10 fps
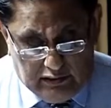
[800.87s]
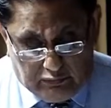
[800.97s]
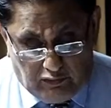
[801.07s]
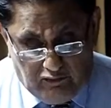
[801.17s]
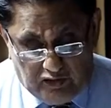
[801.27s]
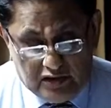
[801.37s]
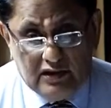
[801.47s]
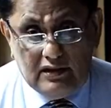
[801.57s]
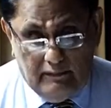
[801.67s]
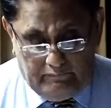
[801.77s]
the
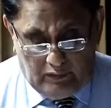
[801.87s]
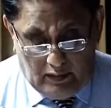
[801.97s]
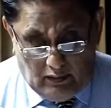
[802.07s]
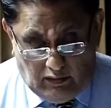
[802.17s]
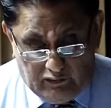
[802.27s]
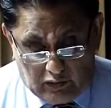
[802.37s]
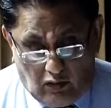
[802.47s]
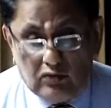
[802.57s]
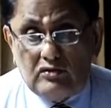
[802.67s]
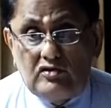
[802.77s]
provision of the
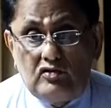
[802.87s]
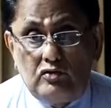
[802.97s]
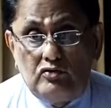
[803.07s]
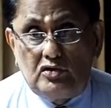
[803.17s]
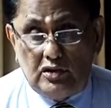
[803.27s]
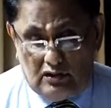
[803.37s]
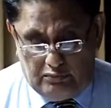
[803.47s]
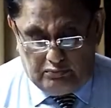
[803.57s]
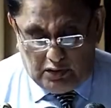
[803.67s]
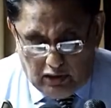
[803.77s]
Constitution
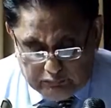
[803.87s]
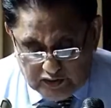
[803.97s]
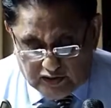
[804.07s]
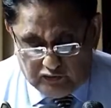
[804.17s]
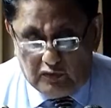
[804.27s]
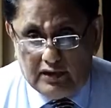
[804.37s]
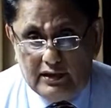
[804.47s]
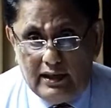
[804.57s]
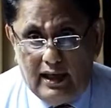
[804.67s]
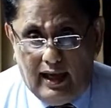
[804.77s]
purposefully
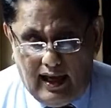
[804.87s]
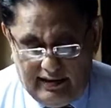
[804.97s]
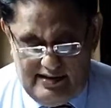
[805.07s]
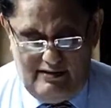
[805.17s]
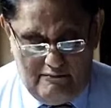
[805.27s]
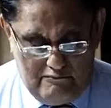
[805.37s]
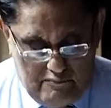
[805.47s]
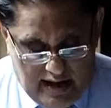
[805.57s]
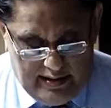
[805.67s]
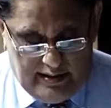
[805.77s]
and in a
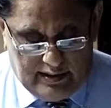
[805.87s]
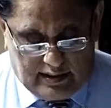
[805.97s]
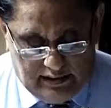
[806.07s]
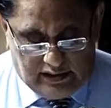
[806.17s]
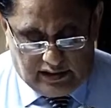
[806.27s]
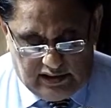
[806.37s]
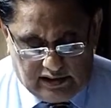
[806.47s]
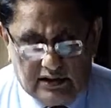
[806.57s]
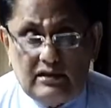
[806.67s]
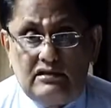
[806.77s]
manner
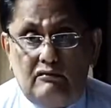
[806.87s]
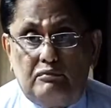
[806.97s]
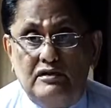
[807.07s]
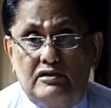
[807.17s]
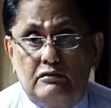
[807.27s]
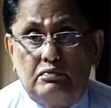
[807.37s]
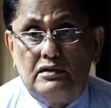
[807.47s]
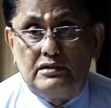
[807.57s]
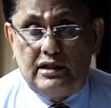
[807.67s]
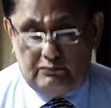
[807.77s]
consistent with the
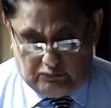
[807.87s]
principles and